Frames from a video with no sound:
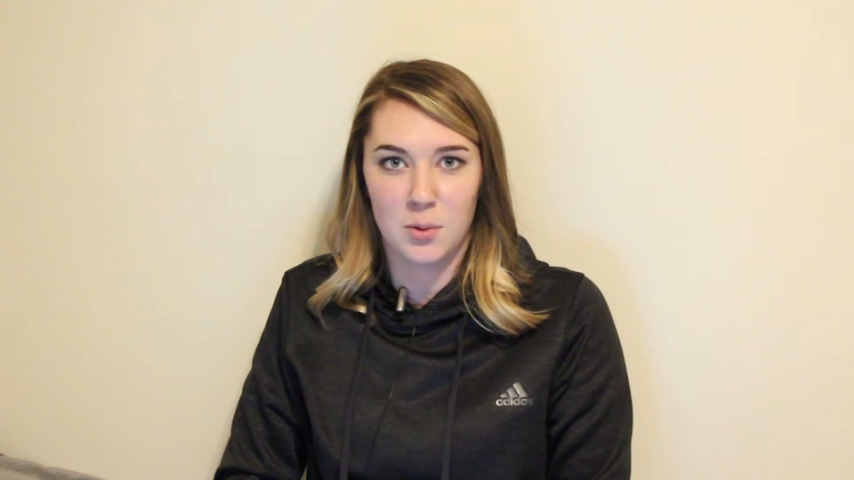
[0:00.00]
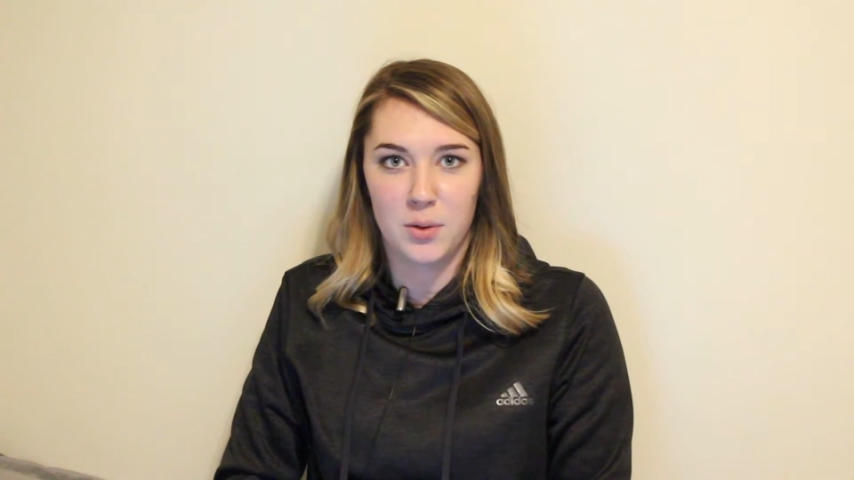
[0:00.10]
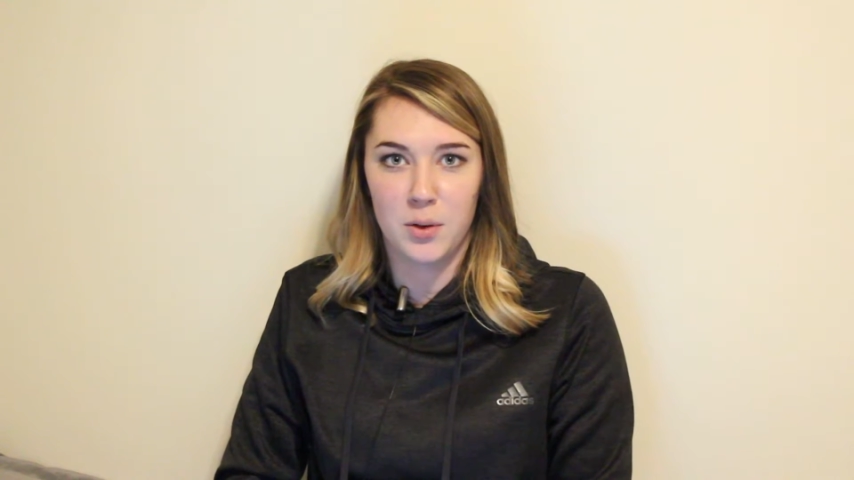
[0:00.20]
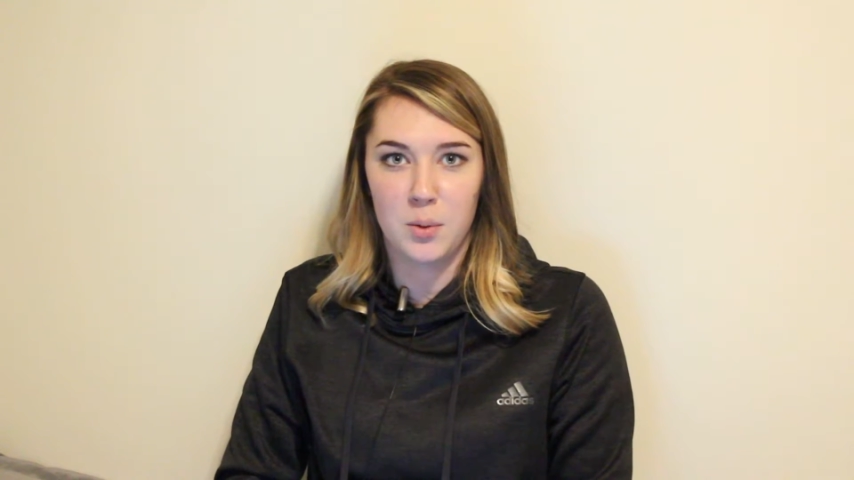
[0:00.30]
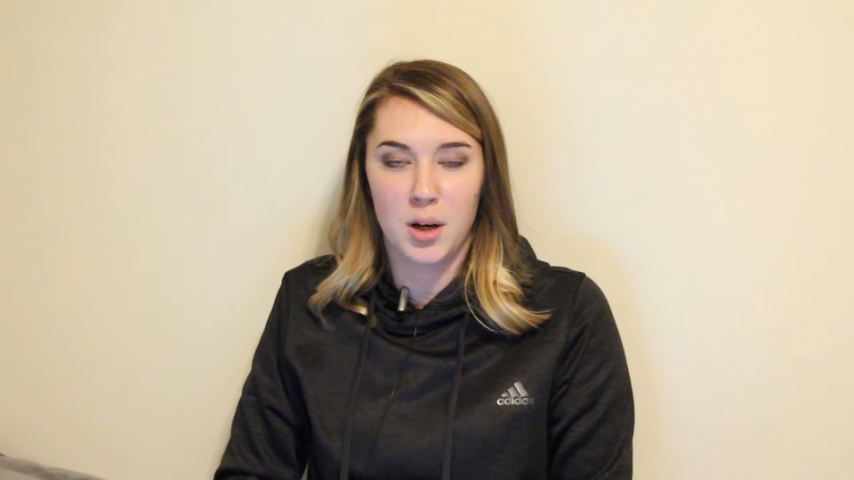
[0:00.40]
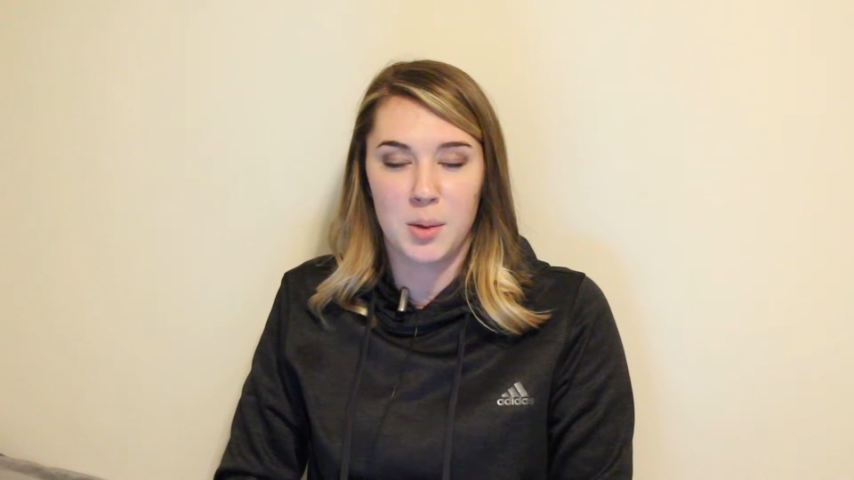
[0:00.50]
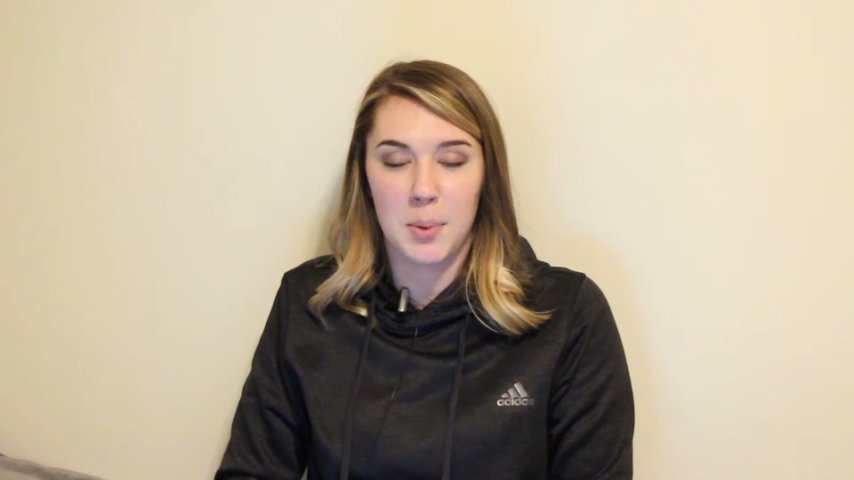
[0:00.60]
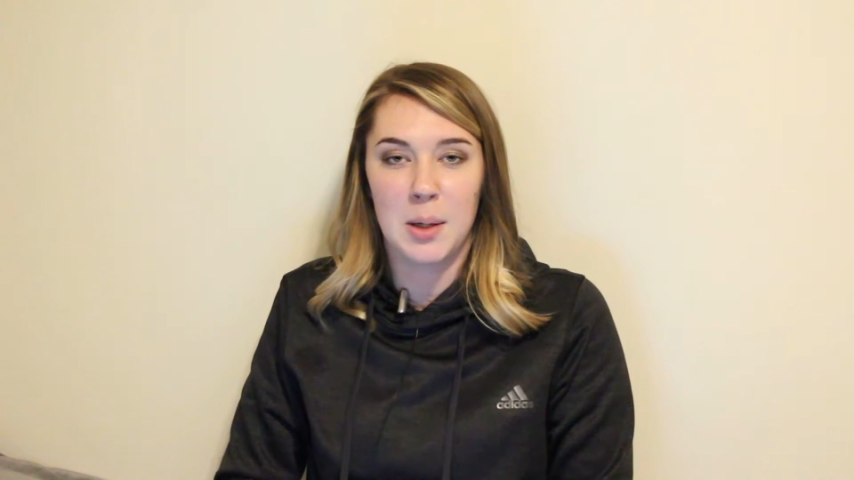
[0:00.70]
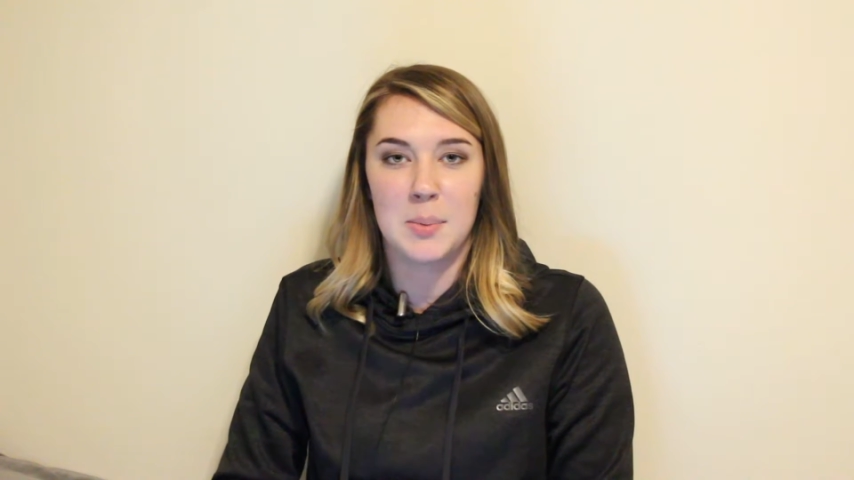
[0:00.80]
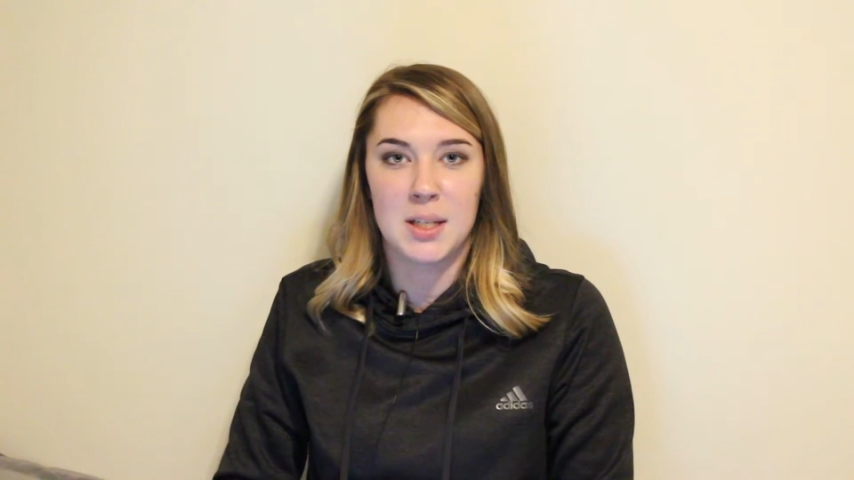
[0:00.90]
Riverwalk
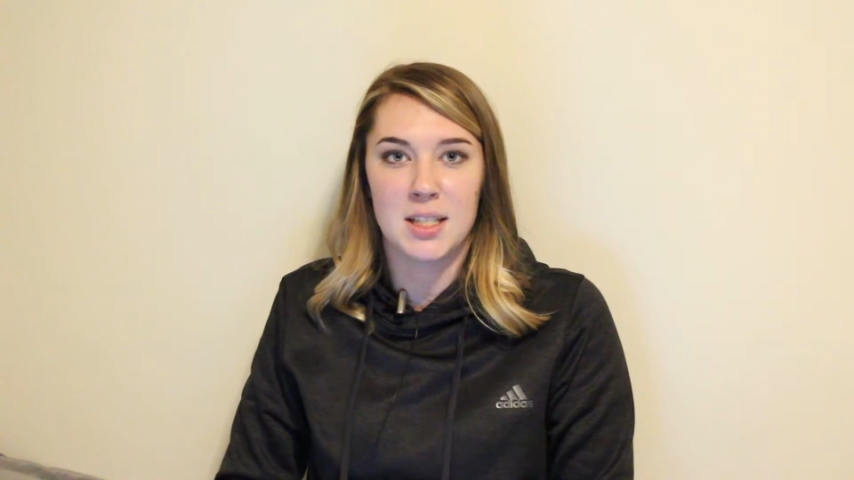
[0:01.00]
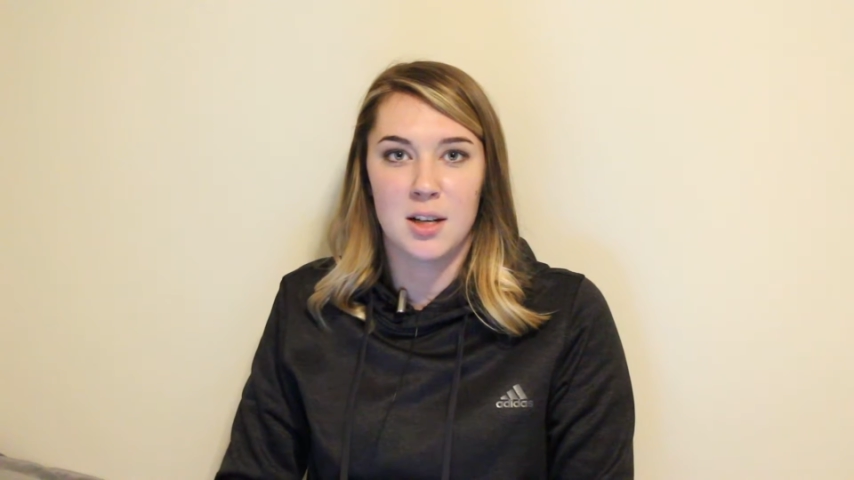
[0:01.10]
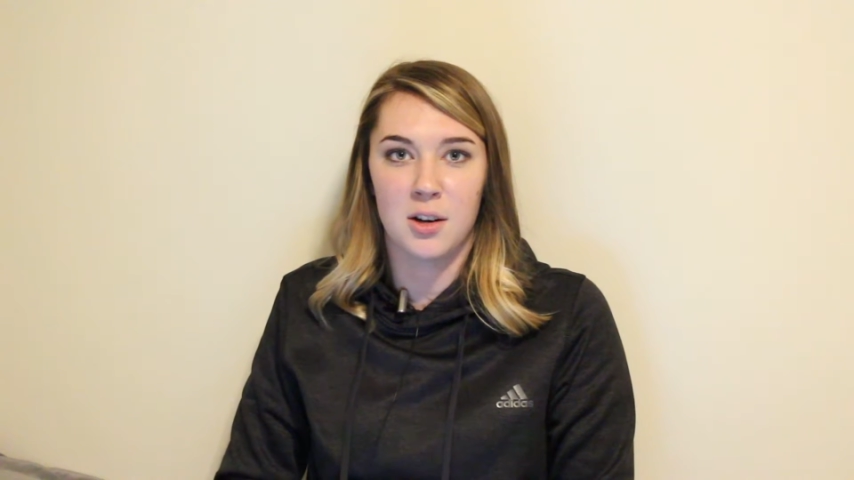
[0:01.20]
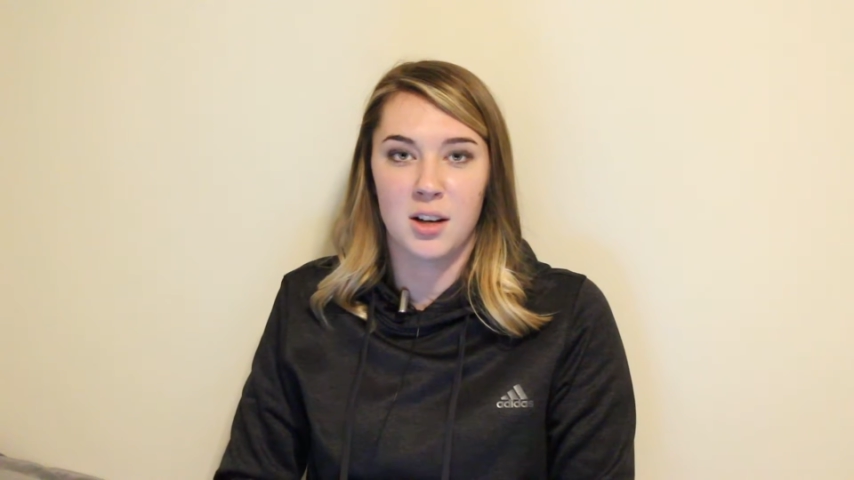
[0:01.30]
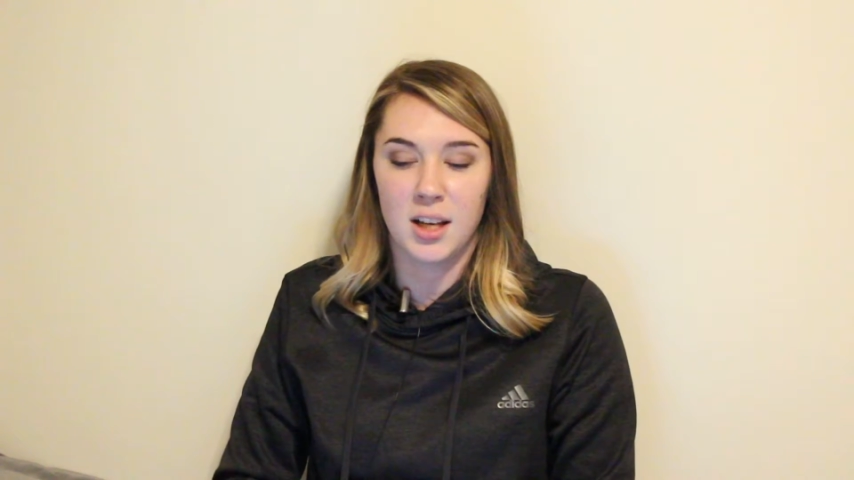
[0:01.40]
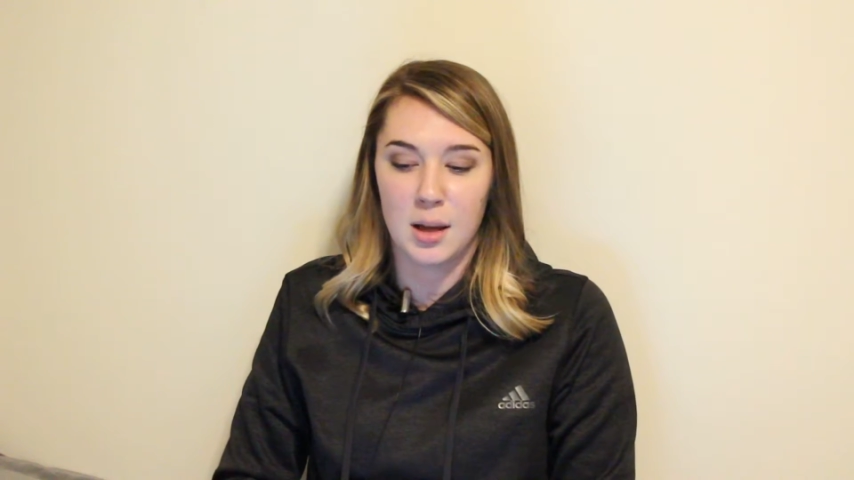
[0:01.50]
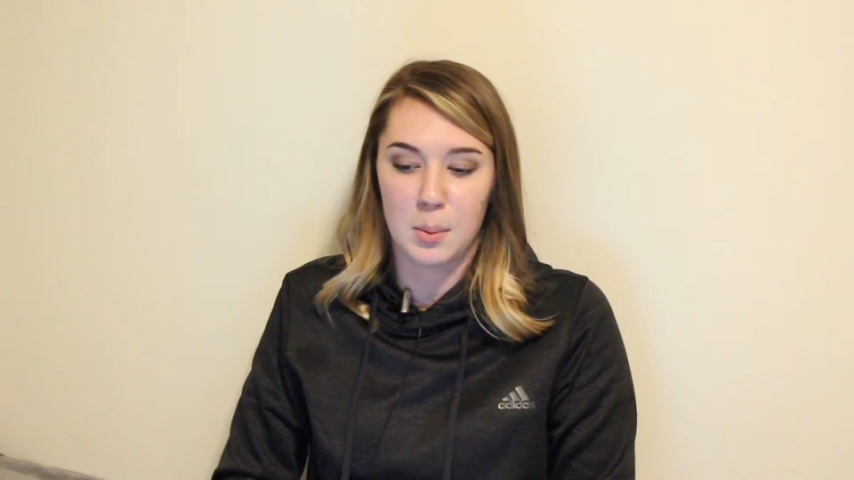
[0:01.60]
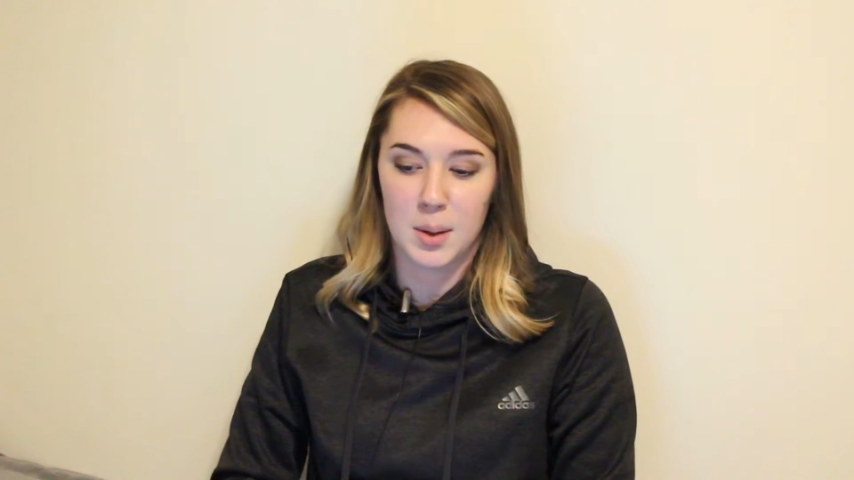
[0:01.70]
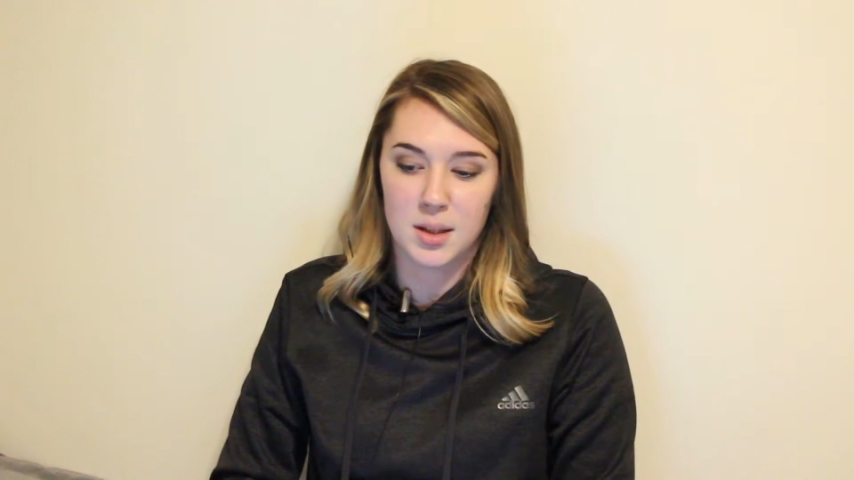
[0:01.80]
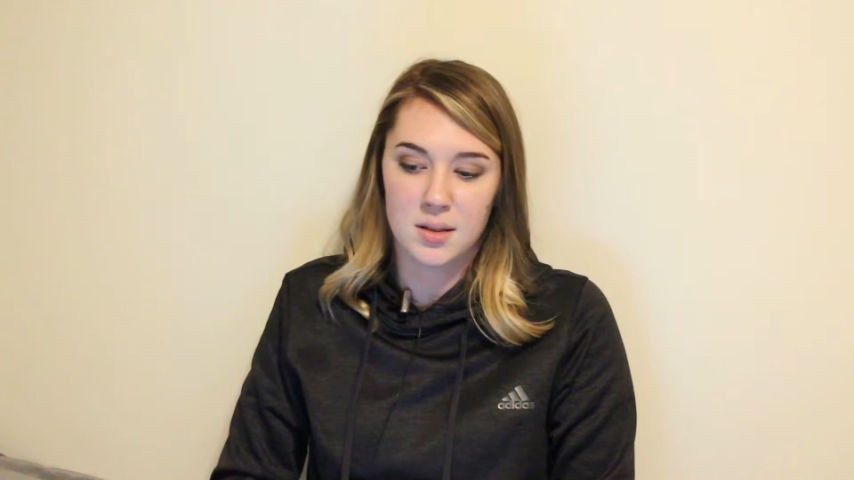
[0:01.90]
Apartments here on
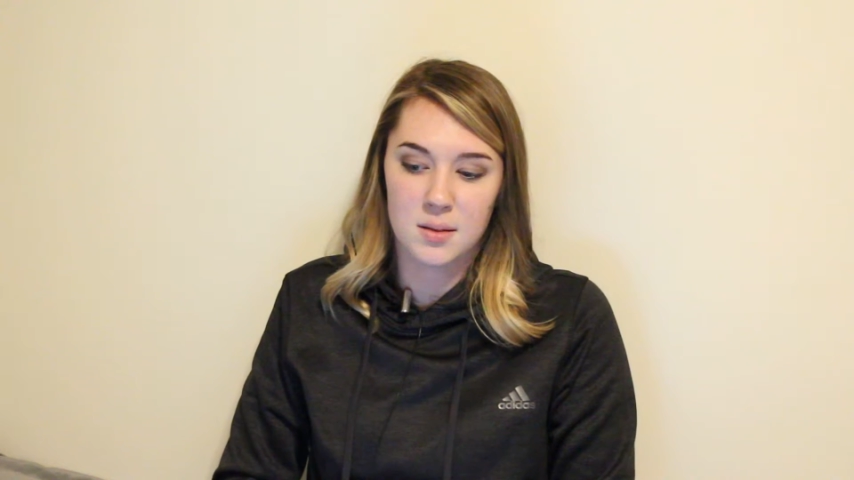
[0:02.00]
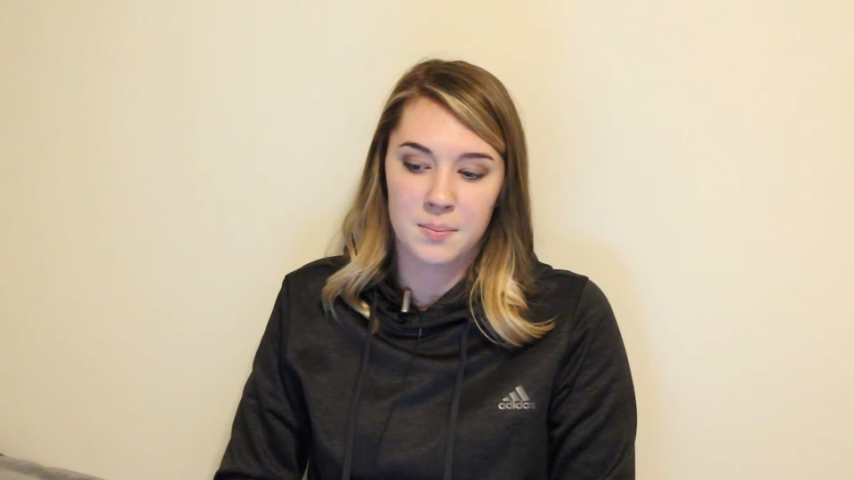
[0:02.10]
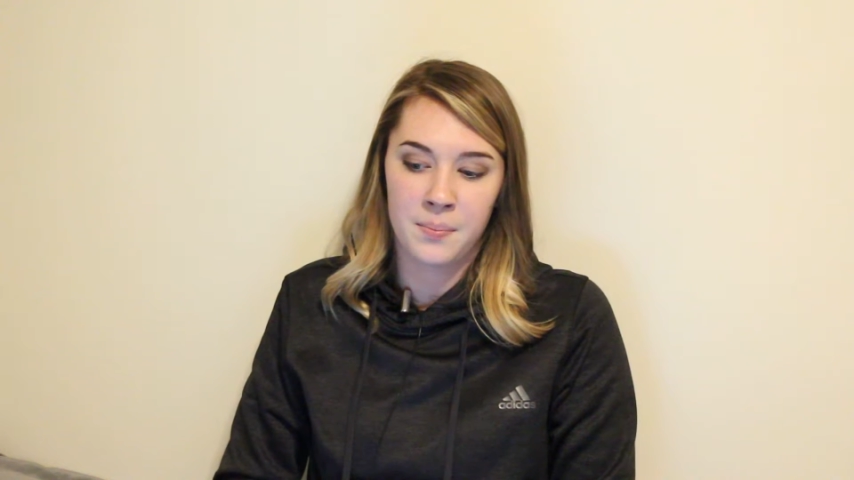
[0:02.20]
campus.